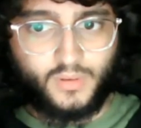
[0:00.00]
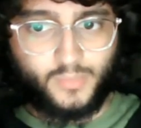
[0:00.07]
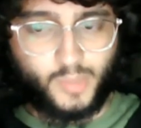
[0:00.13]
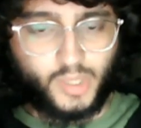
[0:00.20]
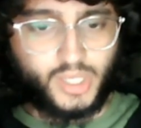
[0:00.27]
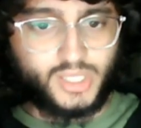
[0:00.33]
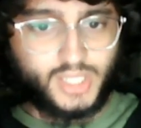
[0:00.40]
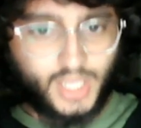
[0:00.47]

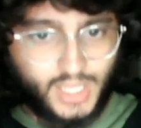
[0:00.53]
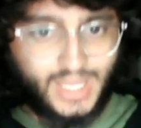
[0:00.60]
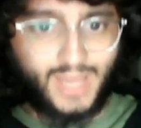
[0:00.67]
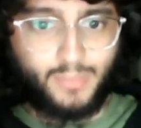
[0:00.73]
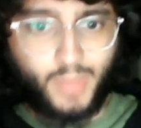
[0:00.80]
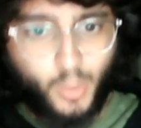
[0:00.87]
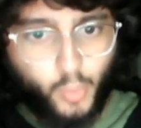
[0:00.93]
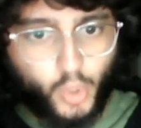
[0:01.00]
But the second
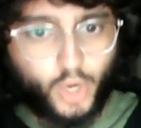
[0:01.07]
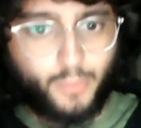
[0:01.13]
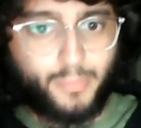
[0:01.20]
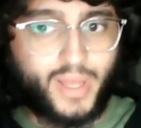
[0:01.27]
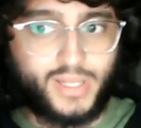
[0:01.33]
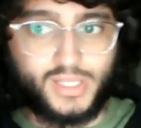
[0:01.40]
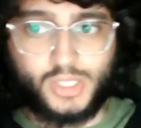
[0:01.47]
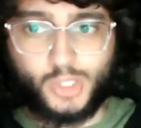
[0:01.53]
game, they won on
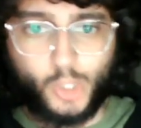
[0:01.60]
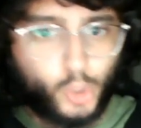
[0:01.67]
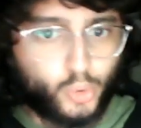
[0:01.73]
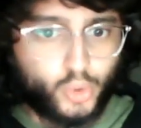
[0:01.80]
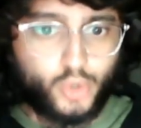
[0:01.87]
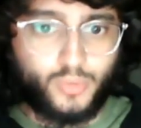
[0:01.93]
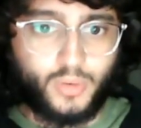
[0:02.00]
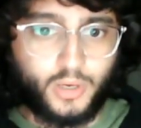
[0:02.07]
pens.
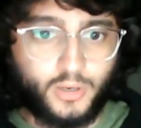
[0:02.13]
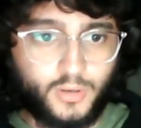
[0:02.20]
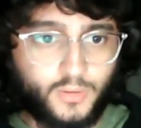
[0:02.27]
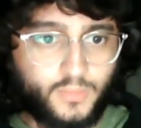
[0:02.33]
Donnarumma,